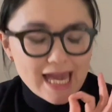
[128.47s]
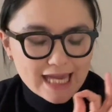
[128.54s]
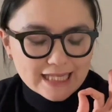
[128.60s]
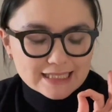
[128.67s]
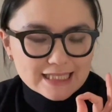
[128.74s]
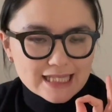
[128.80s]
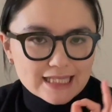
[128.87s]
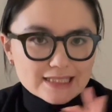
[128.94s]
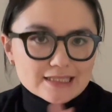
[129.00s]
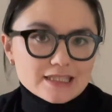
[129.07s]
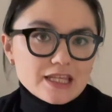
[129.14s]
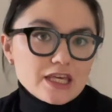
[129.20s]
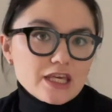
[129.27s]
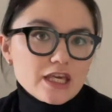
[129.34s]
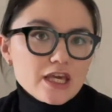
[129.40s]
is
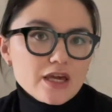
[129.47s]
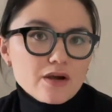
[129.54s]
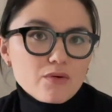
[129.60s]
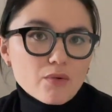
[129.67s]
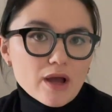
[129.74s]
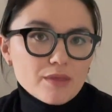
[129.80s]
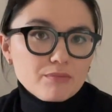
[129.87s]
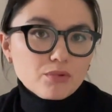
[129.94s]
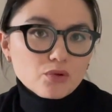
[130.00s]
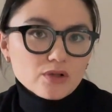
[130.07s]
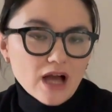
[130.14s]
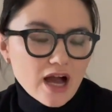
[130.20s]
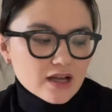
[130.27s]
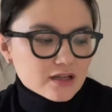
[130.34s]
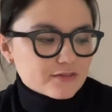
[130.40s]
the year when
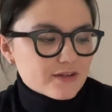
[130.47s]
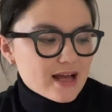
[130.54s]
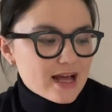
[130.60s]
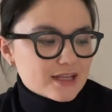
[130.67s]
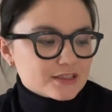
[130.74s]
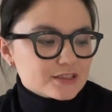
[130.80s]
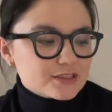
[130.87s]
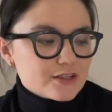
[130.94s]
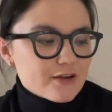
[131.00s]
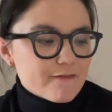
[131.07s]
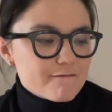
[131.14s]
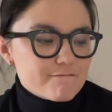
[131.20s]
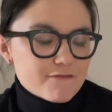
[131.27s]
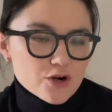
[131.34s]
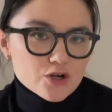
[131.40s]
Bulgakov has
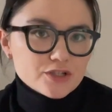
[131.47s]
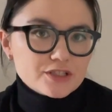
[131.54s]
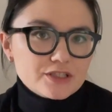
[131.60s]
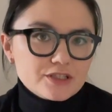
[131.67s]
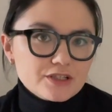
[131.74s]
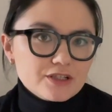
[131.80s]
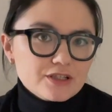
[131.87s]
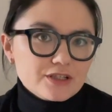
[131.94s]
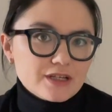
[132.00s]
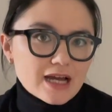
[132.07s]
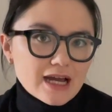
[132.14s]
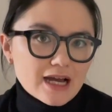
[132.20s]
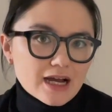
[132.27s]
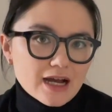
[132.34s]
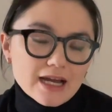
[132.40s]
first
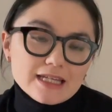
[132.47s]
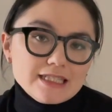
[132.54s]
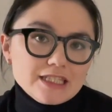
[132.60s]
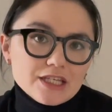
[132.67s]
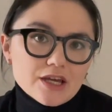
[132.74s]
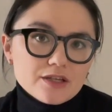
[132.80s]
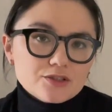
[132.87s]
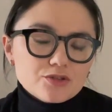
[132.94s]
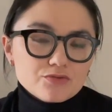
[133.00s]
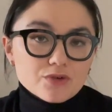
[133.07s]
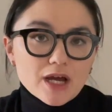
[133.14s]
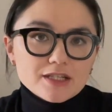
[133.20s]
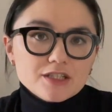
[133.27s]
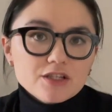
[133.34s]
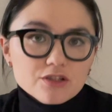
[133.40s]
idea to
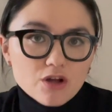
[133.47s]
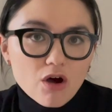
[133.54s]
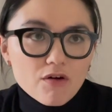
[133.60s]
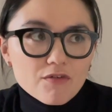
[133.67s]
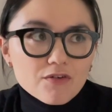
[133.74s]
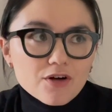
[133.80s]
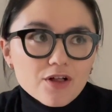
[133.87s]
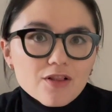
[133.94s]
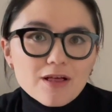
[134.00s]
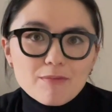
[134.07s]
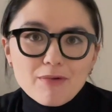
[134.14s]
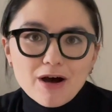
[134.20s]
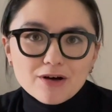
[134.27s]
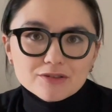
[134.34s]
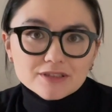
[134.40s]
write a novel
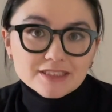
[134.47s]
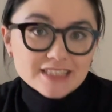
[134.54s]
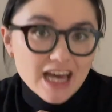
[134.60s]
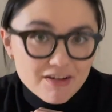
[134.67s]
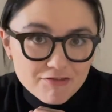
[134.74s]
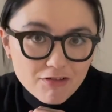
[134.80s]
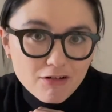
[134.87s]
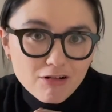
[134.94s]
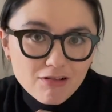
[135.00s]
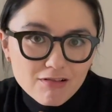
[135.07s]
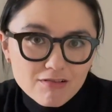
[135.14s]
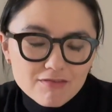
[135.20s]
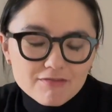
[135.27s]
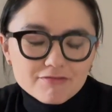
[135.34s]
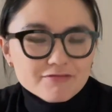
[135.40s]
about devil
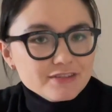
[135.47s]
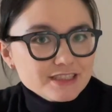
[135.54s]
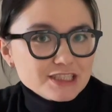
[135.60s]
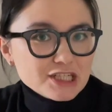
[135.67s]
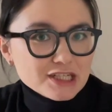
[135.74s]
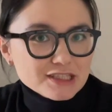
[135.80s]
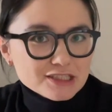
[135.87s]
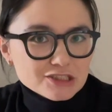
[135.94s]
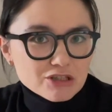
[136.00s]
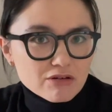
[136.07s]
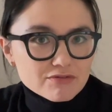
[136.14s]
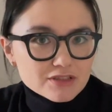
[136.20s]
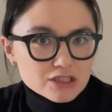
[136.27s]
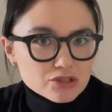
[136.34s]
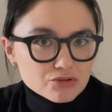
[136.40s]
visiting the
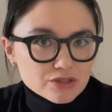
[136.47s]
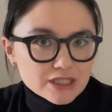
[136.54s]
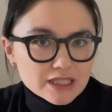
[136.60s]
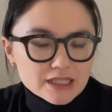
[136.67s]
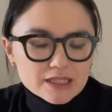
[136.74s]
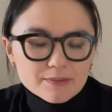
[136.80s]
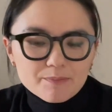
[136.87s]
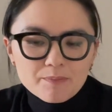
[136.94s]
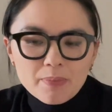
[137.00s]
Soviet Union.